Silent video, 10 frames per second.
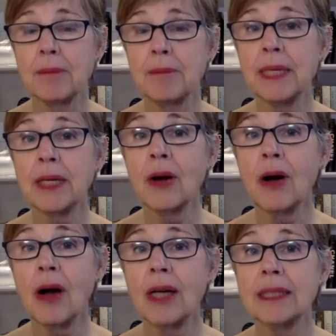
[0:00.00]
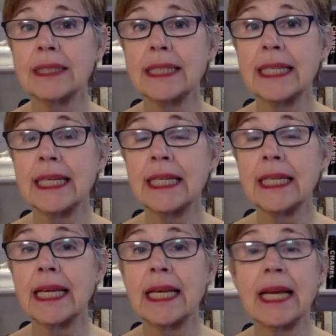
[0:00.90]
because it
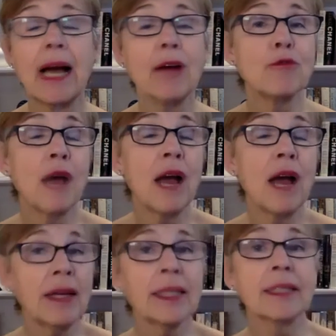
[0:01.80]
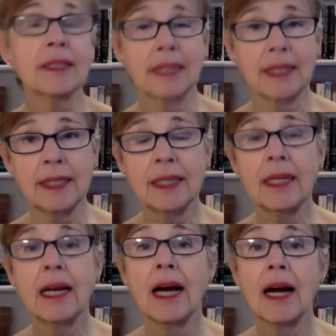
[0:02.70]
ironically
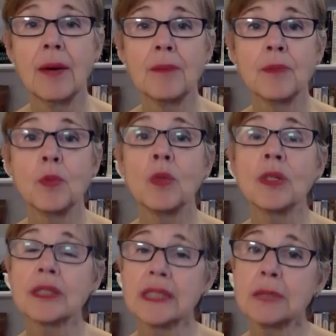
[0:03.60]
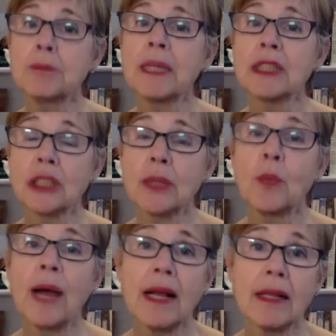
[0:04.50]
um, works especially
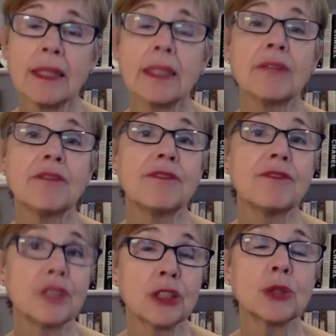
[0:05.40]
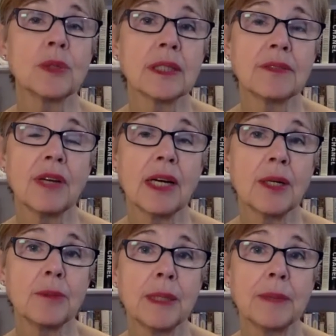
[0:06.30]
well in a virtual
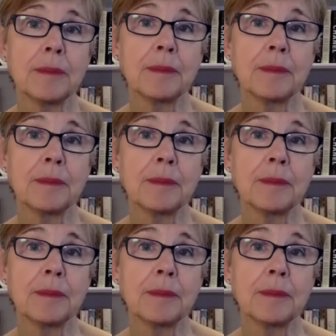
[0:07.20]
environment.